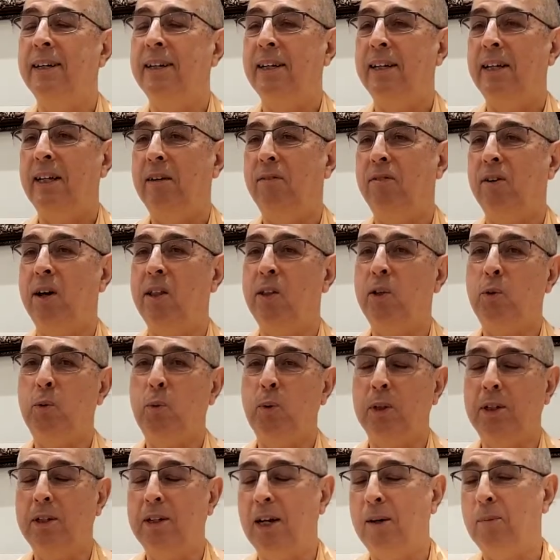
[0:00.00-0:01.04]
if others
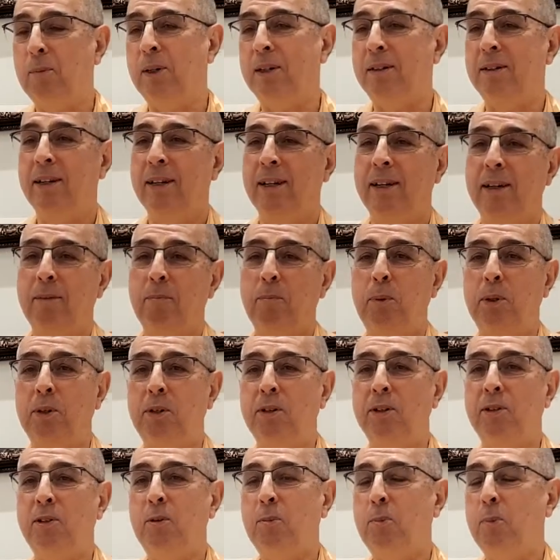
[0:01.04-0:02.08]
would come and
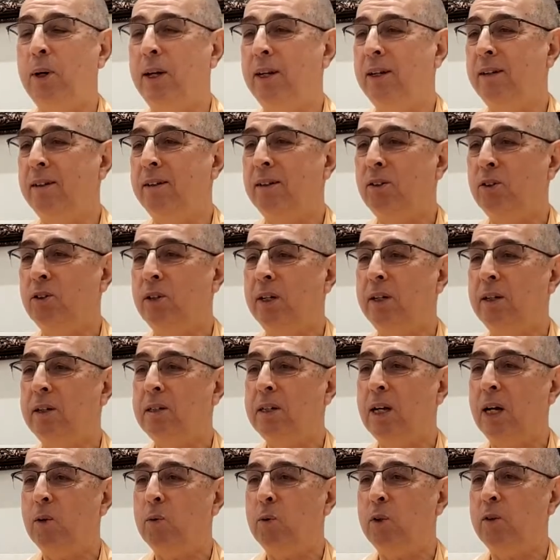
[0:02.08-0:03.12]
participate in this
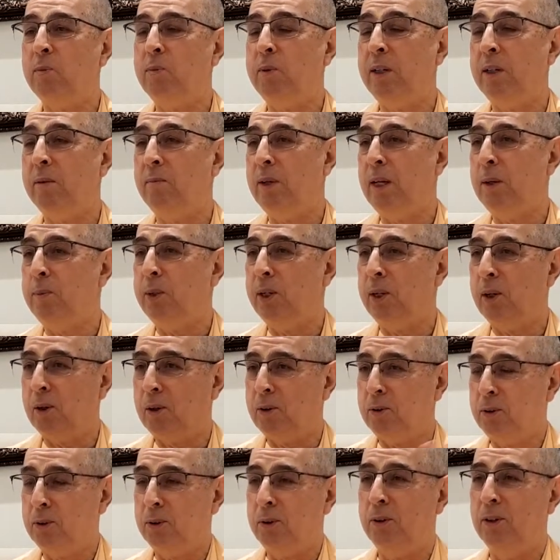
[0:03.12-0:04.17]
kirtan with me and maybe
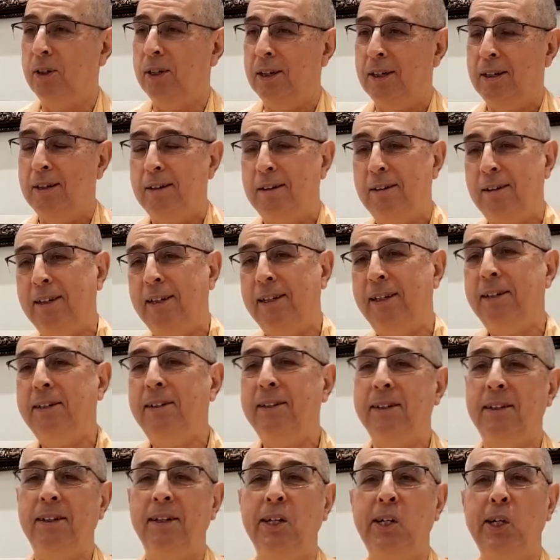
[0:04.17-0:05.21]
also lead,
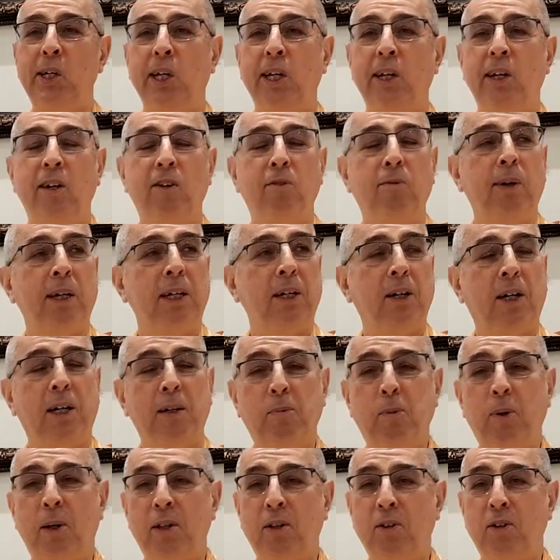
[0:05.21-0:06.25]
if my god
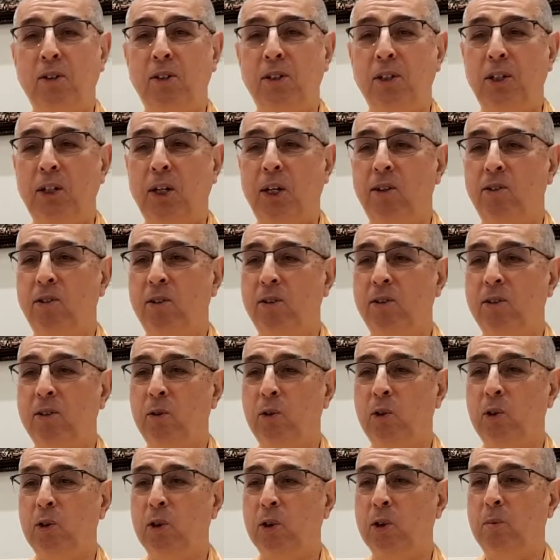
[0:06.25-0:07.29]
brothers and god
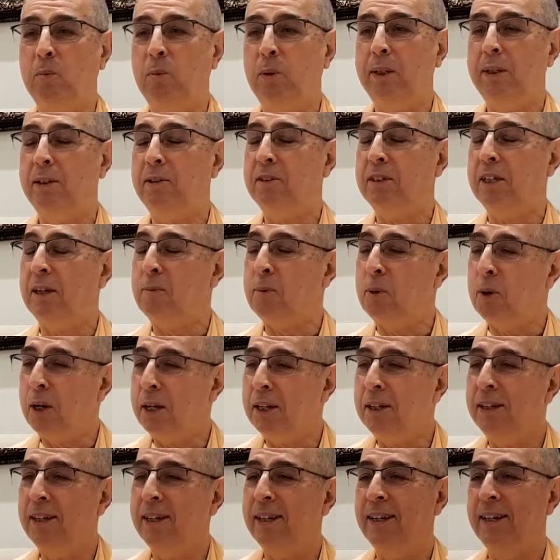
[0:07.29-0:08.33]
sisters could please come
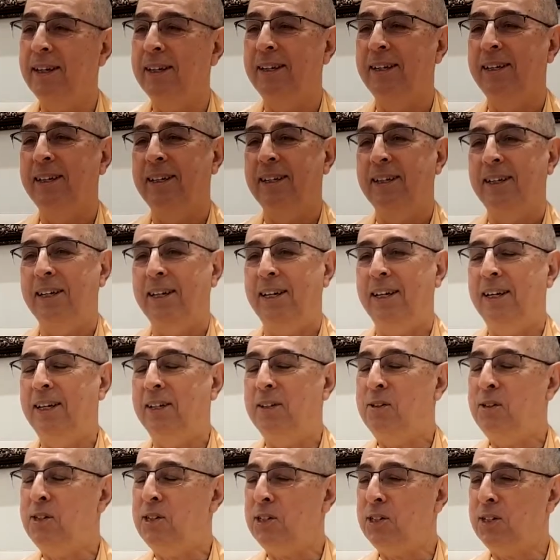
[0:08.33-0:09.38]
on.
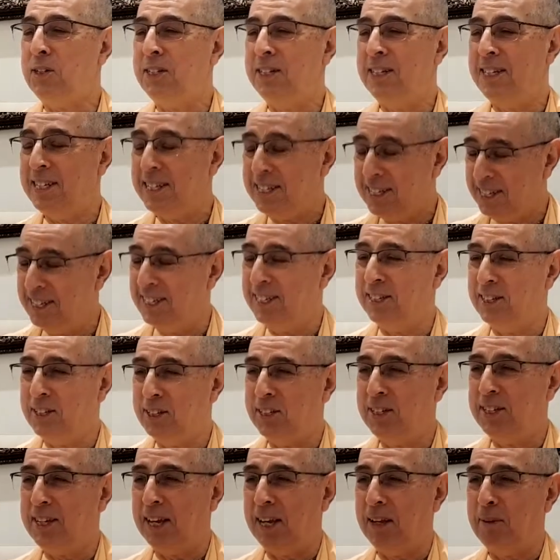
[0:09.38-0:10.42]
And Krishna Nandini, she
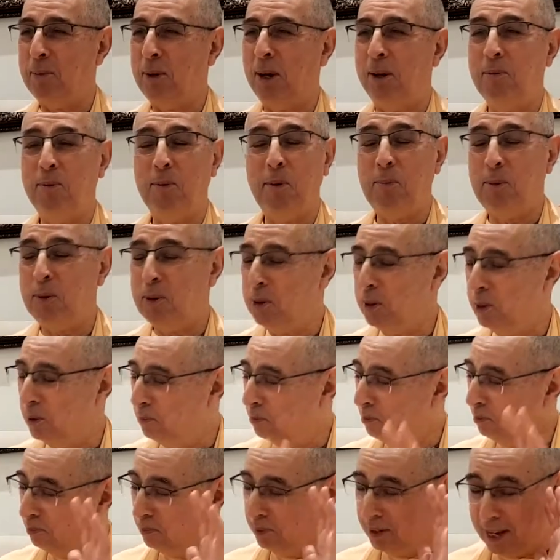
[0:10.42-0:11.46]
came. I remember her
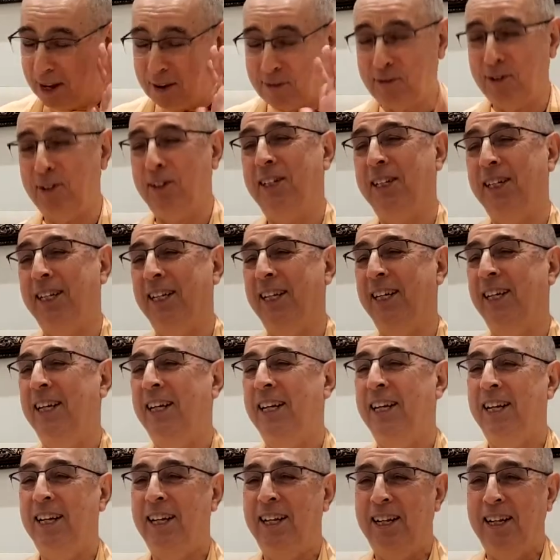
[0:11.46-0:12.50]
definitely
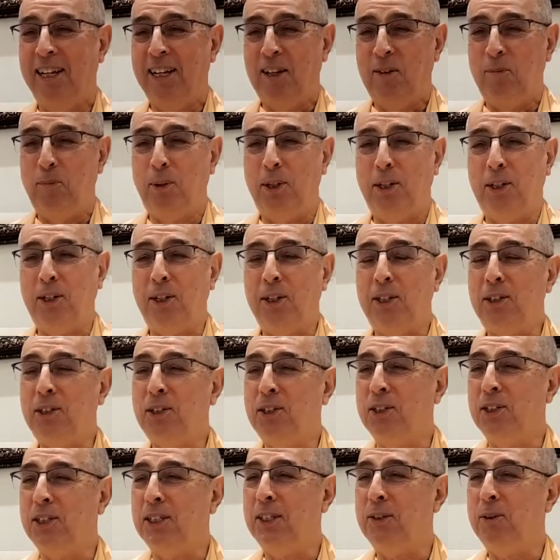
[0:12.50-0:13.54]
because
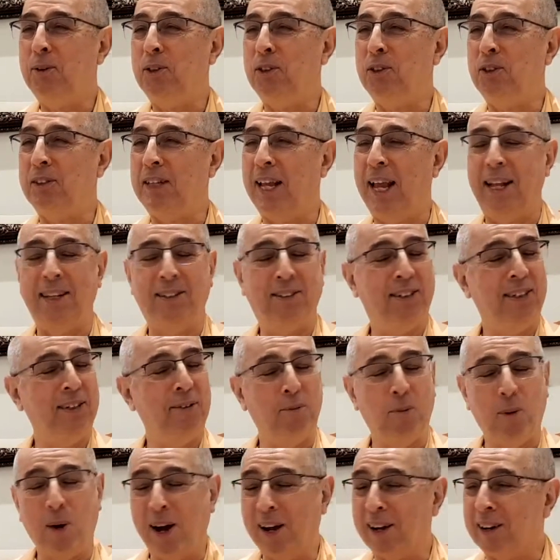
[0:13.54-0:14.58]
she was dancing
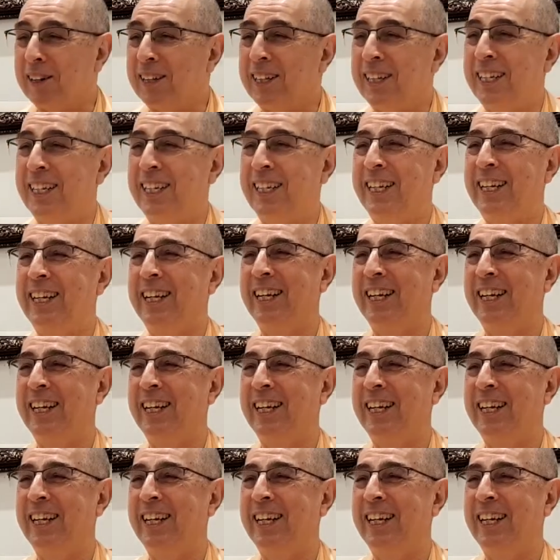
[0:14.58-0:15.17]
wildly.